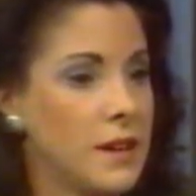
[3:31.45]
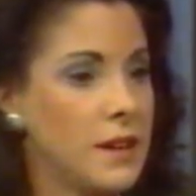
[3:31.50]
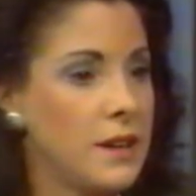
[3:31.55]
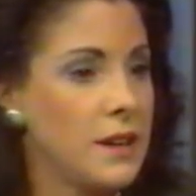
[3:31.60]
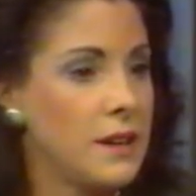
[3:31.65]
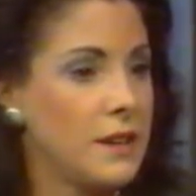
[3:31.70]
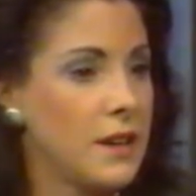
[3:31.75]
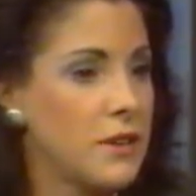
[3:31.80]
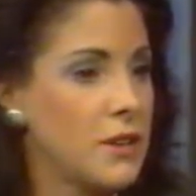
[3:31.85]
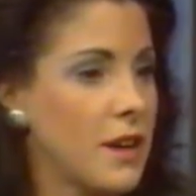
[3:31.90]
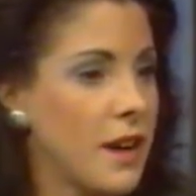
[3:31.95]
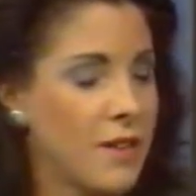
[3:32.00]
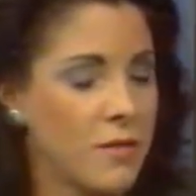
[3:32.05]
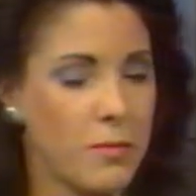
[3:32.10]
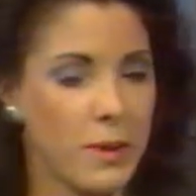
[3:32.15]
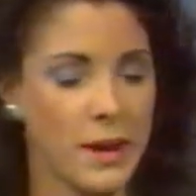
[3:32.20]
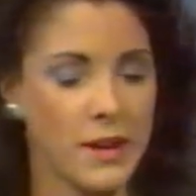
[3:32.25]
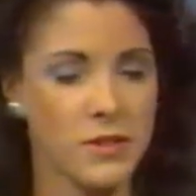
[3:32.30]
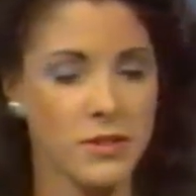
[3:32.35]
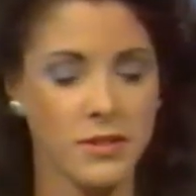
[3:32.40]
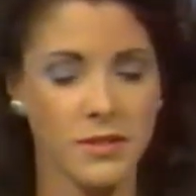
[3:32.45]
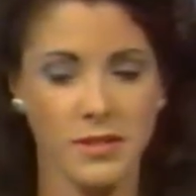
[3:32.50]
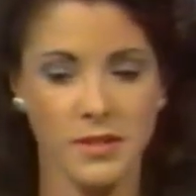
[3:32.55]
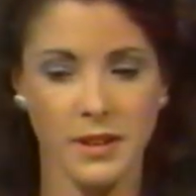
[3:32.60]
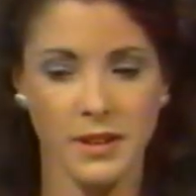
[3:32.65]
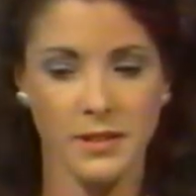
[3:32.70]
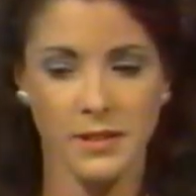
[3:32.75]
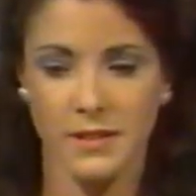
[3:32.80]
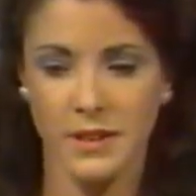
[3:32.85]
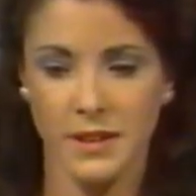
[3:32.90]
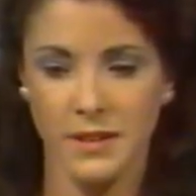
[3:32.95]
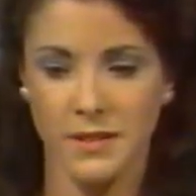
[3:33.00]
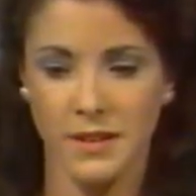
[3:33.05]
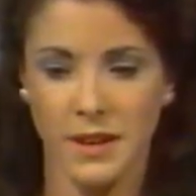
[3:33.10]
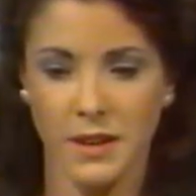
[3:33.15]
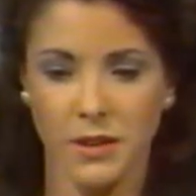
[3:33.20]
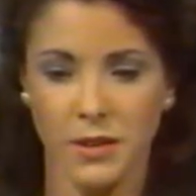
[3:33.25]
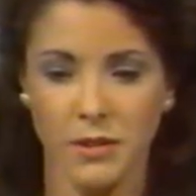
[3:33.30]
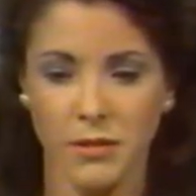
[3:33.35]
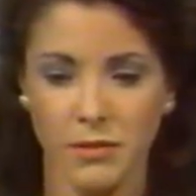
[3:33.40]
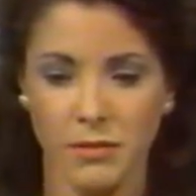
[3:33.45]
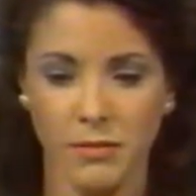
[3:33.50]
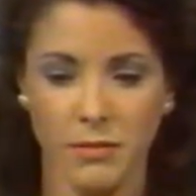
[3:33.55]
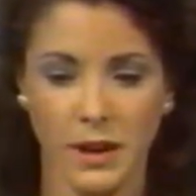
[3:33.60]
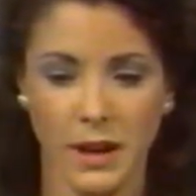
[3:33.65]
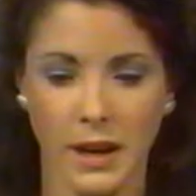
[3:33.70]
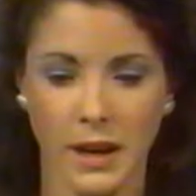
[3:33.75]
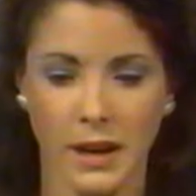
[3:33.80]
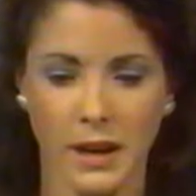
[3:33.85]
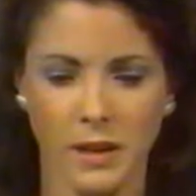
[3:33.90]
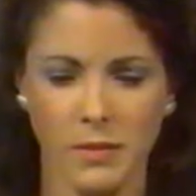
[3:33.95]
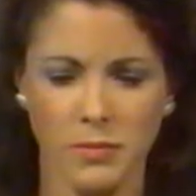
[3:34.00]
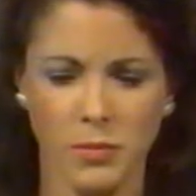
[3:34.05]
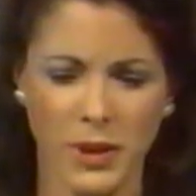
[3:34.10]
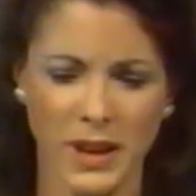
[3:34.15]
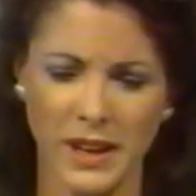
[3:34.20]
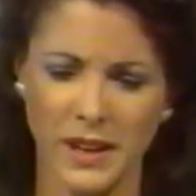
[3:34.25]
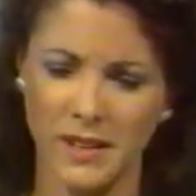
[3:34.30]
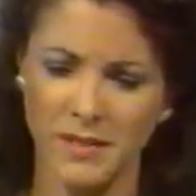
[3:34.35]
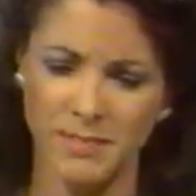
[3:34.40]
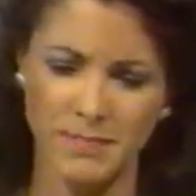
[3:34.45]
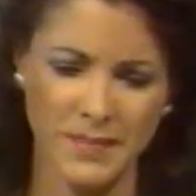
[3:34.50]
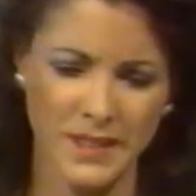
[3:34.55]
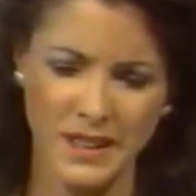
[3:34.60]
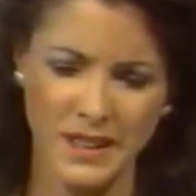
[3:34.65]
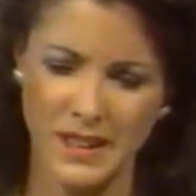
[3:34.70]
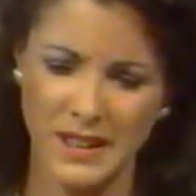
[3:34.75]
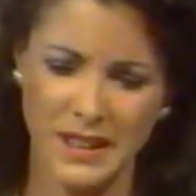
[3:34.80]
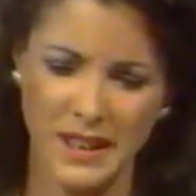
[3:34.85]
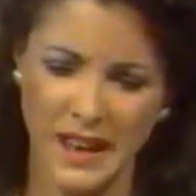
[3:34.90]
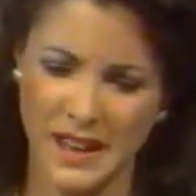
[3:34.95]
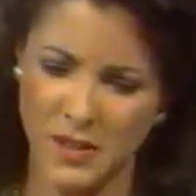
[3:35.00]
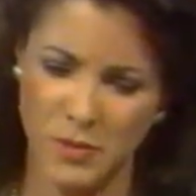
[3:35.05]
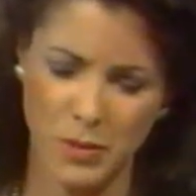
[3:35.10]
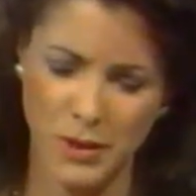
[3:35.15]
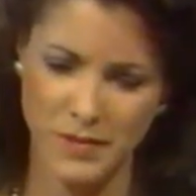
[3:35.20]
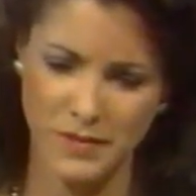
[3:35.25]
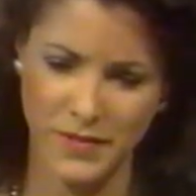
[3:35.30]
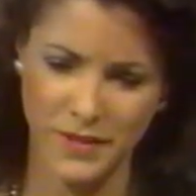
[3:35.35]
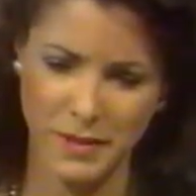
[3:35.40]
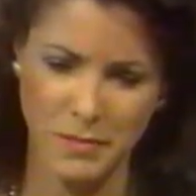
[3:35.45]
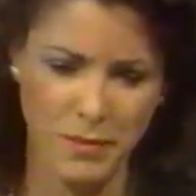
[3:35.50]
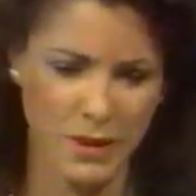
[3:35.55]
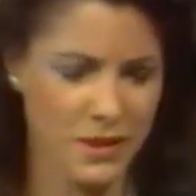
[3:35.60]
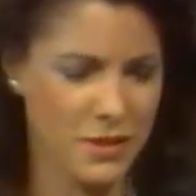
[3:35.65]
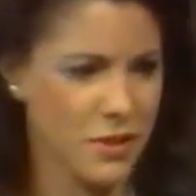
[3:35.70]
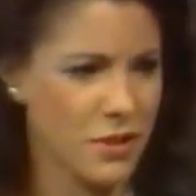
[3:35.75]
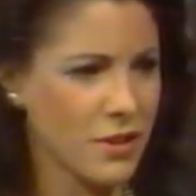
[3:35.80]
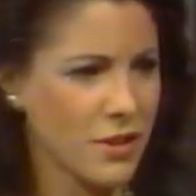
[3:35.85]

and then you'll have patients that say to you, well, I don't want very much.